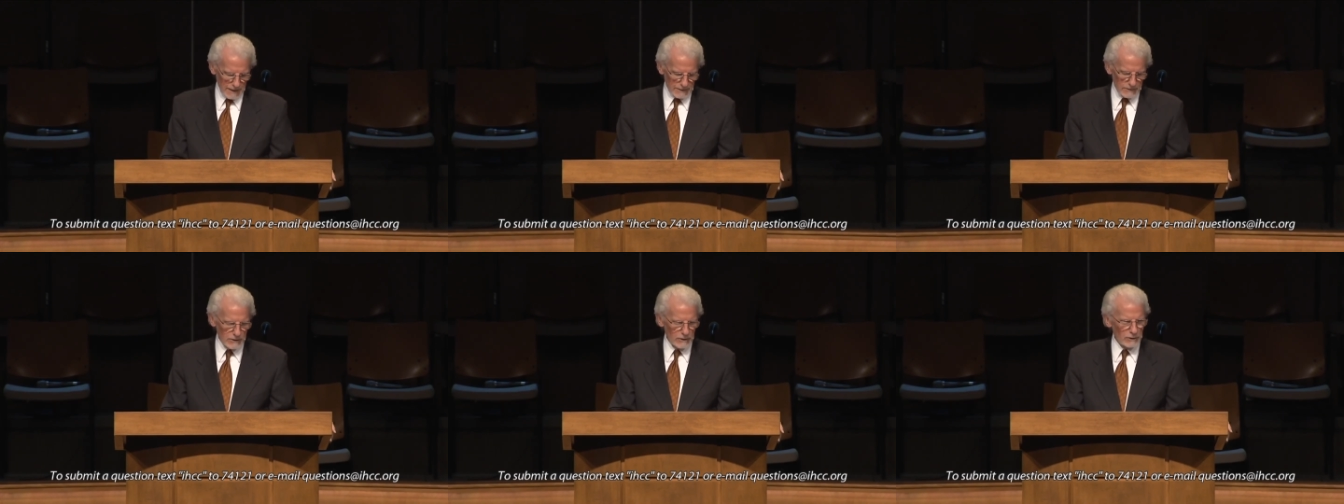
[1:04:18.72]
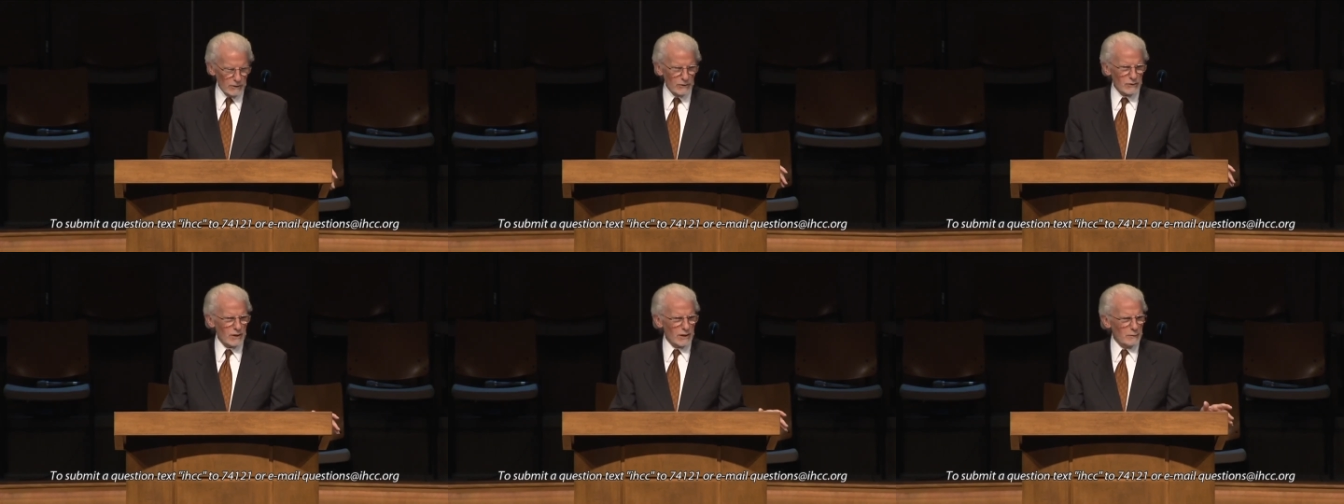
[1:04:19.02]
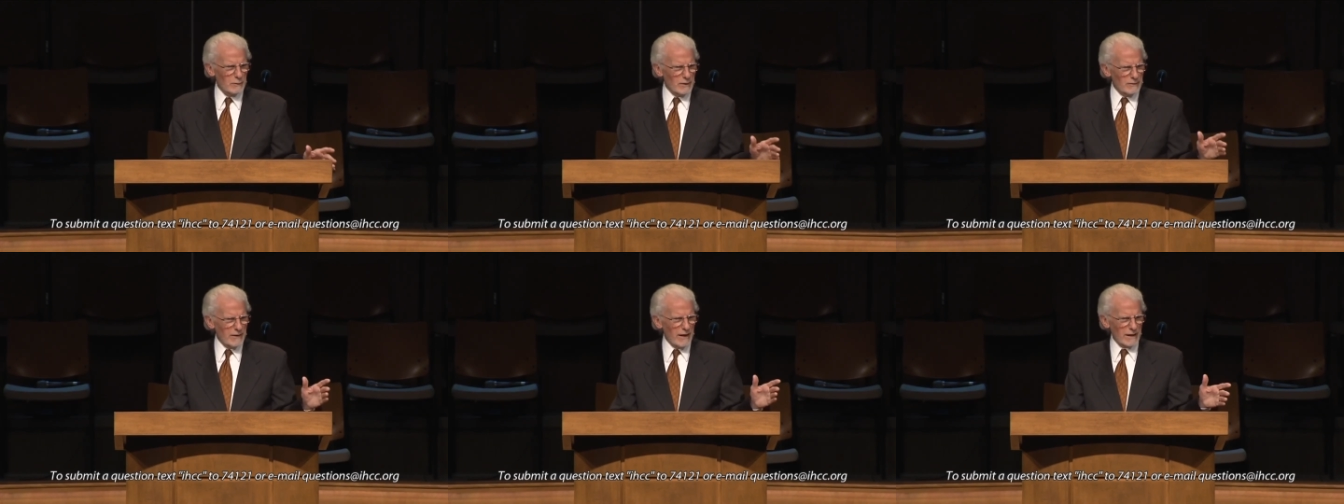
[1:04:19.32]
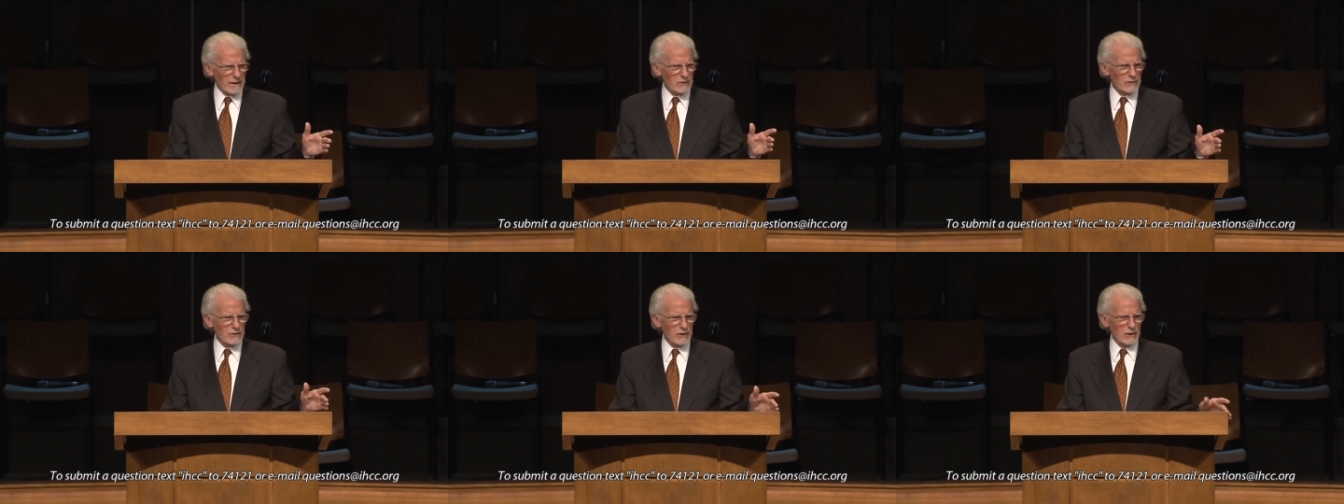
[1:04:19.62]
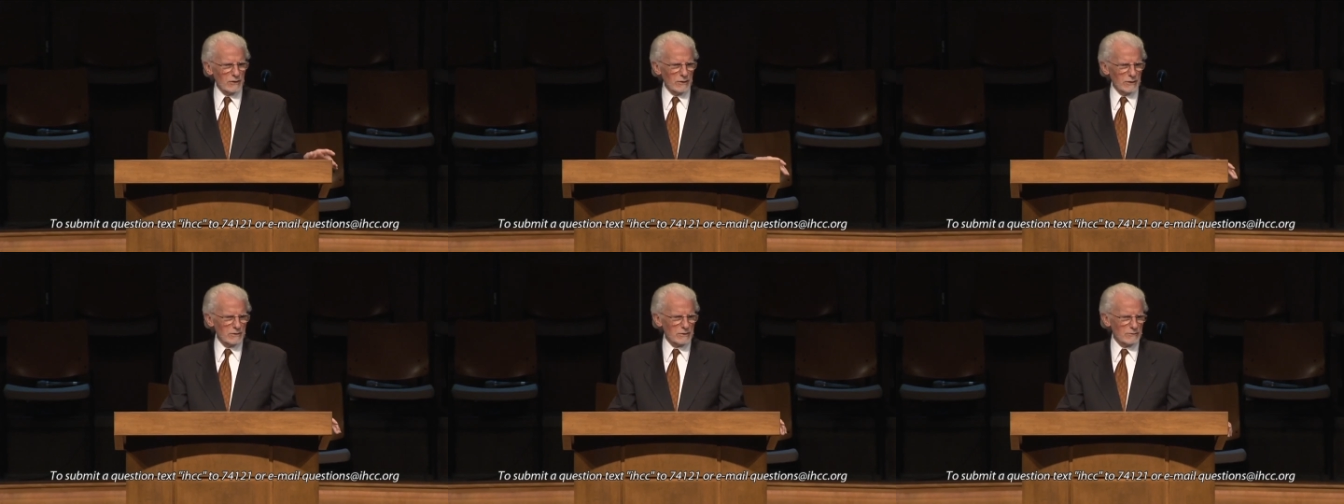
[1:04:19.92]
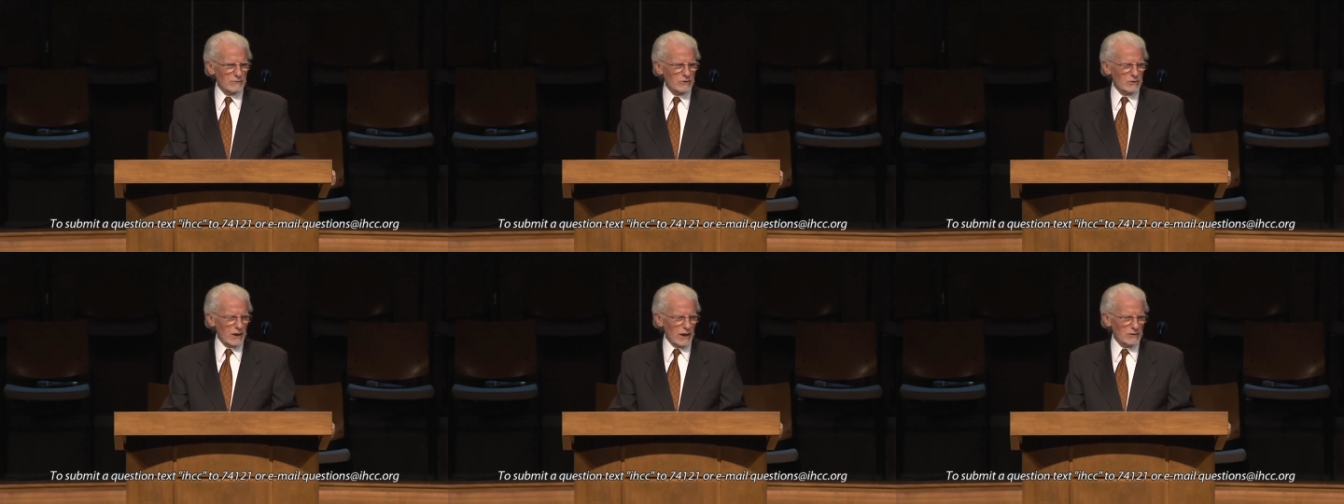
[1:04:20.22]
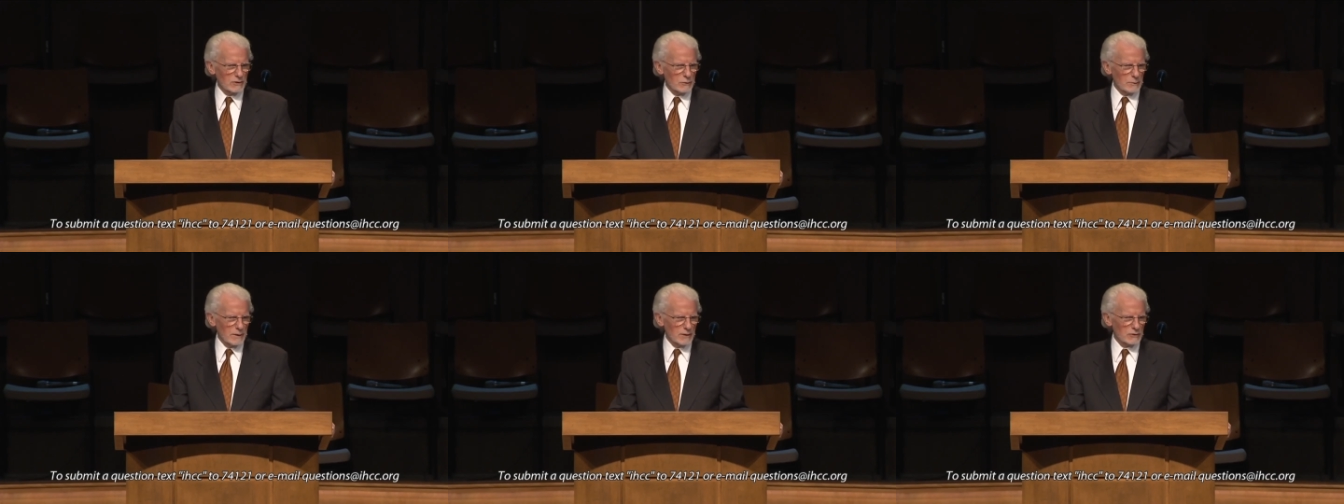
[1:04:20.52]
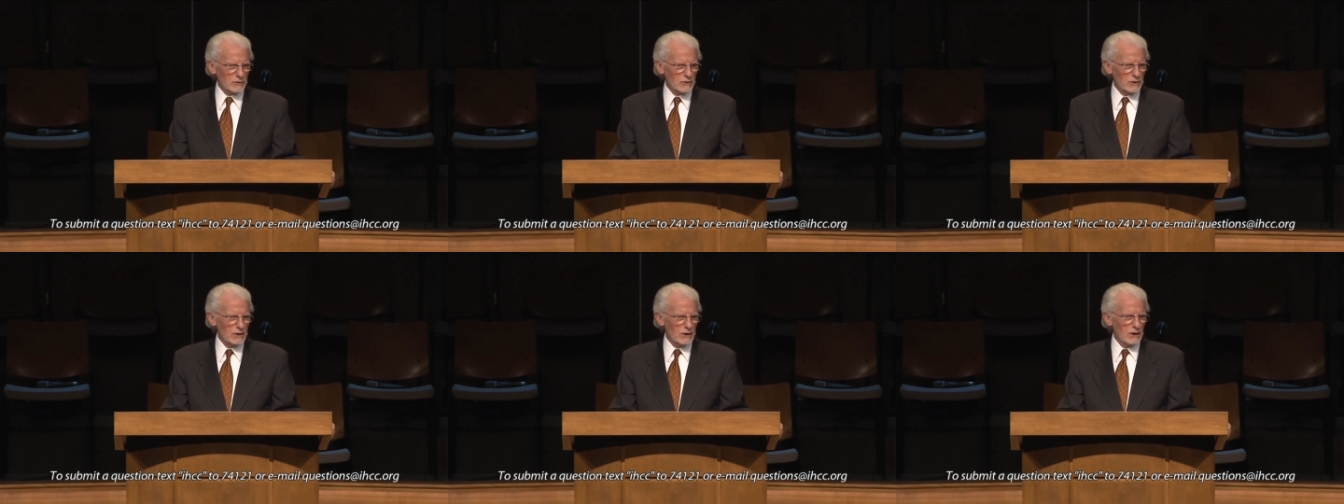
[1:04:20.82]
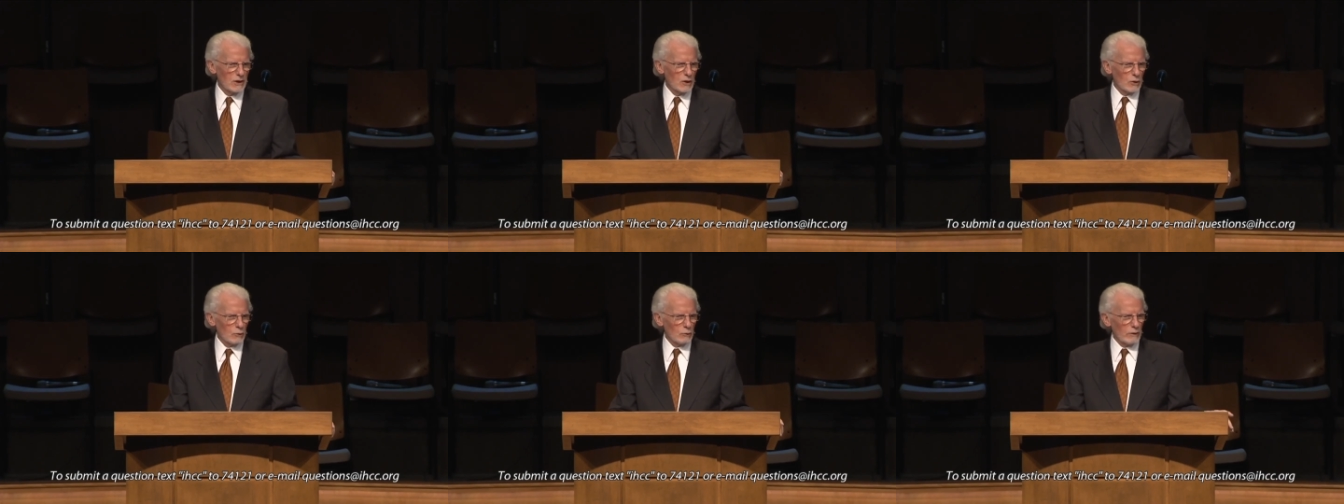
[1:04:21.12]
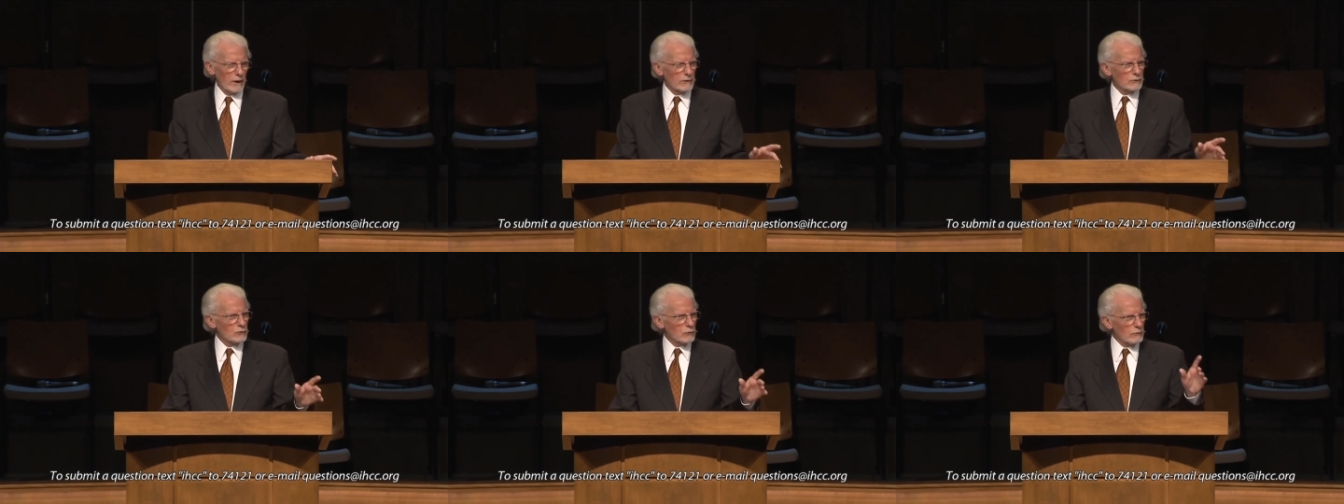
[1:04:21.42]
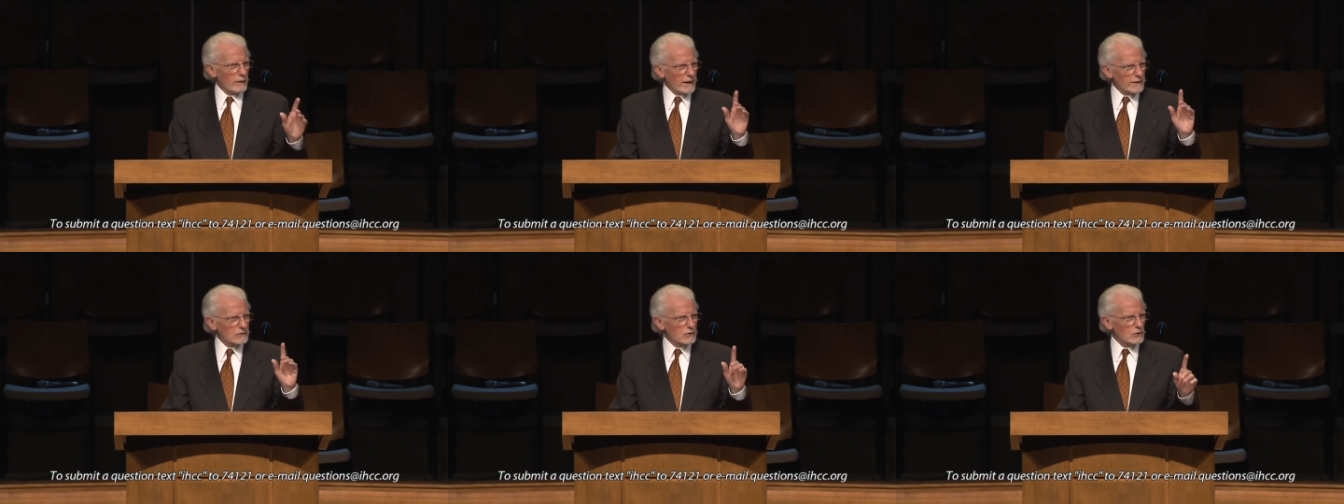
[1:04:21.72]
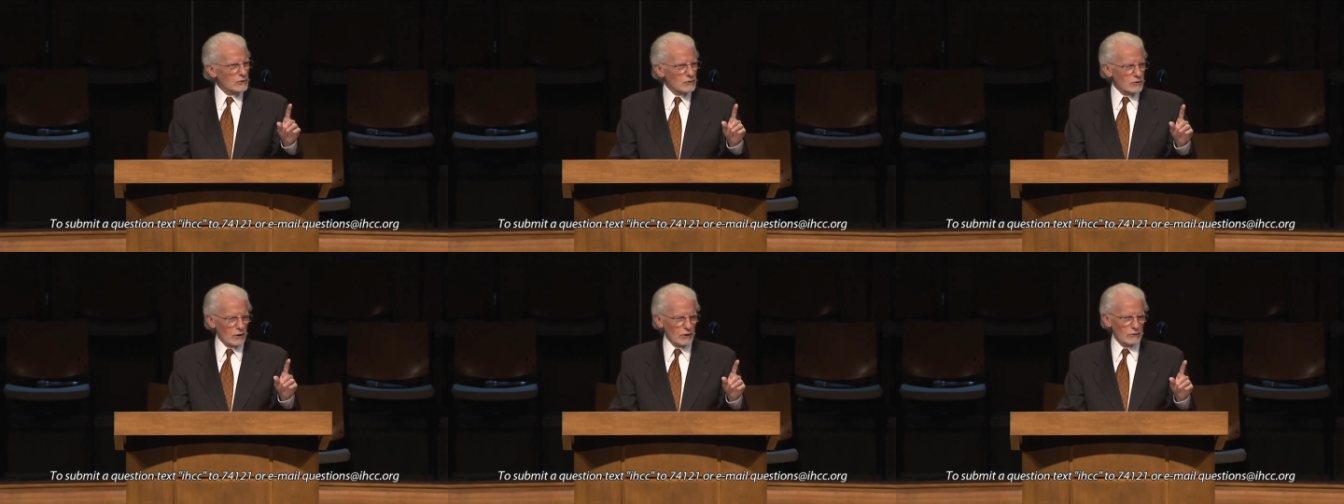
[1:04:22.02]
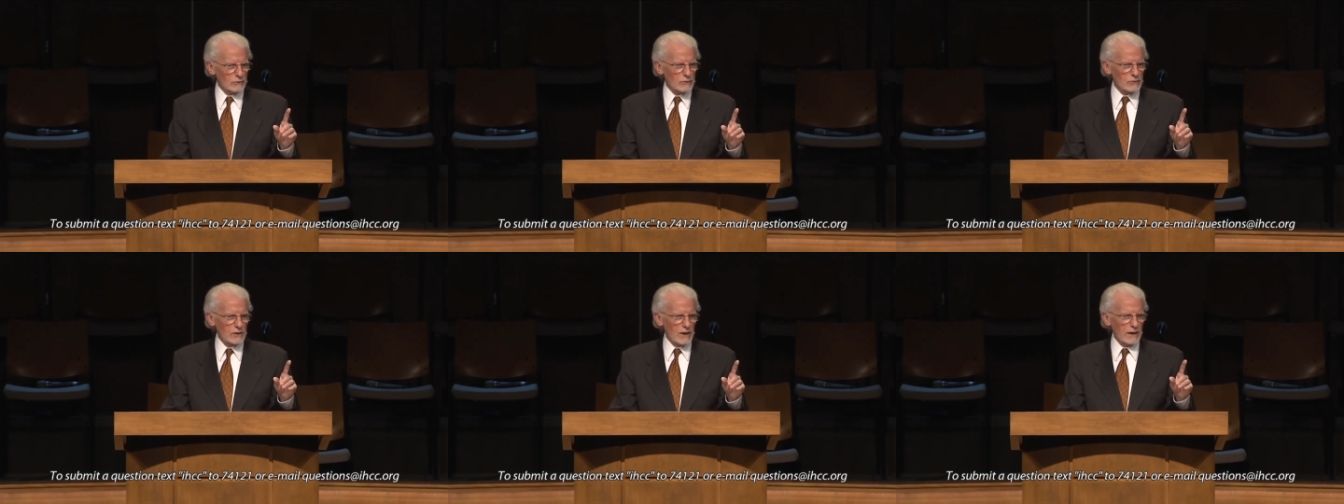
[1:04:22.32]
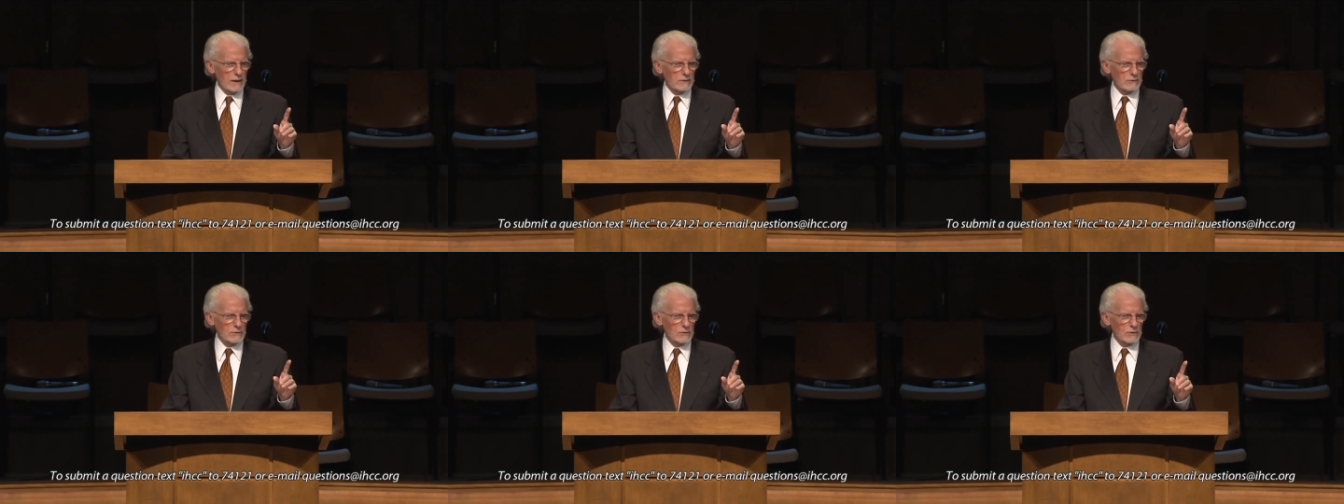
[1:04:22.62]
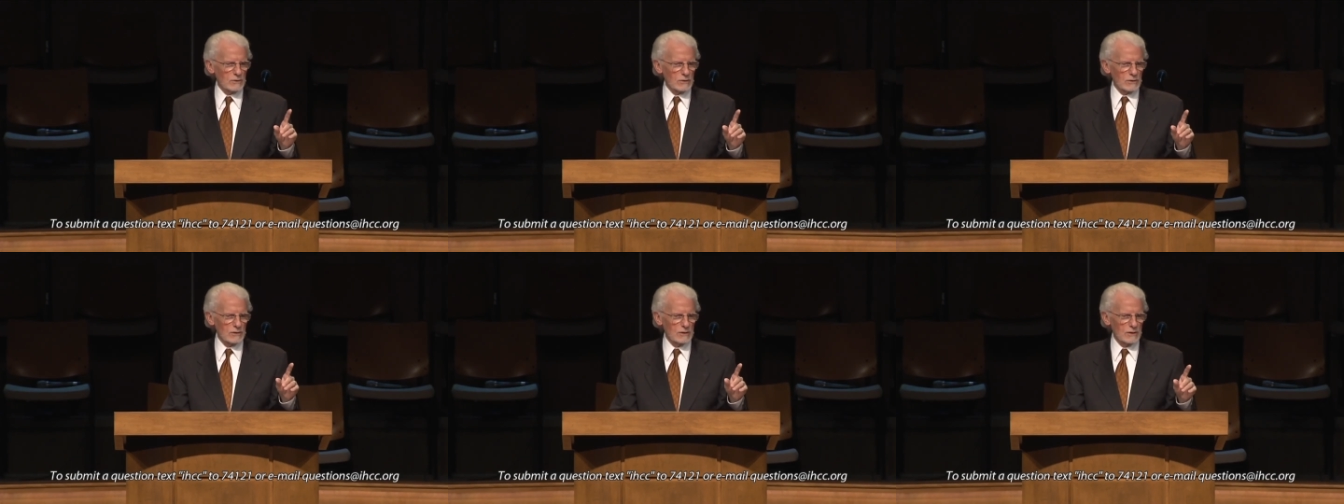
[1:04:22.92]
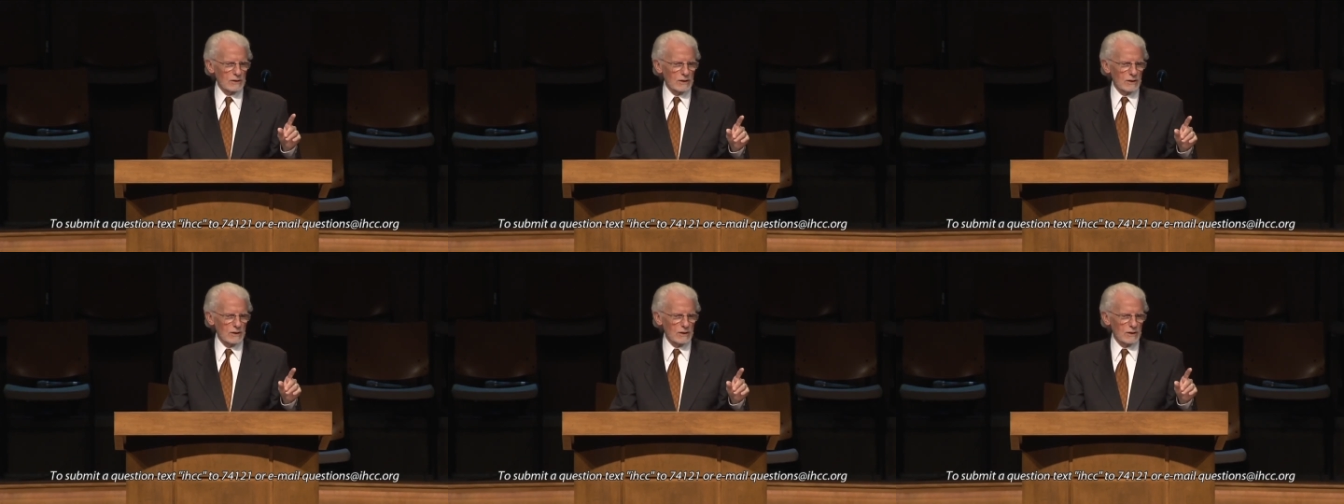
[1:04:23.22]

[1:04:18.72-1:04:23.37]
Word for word: So you see, we've had a series of judgments resurrected church saints,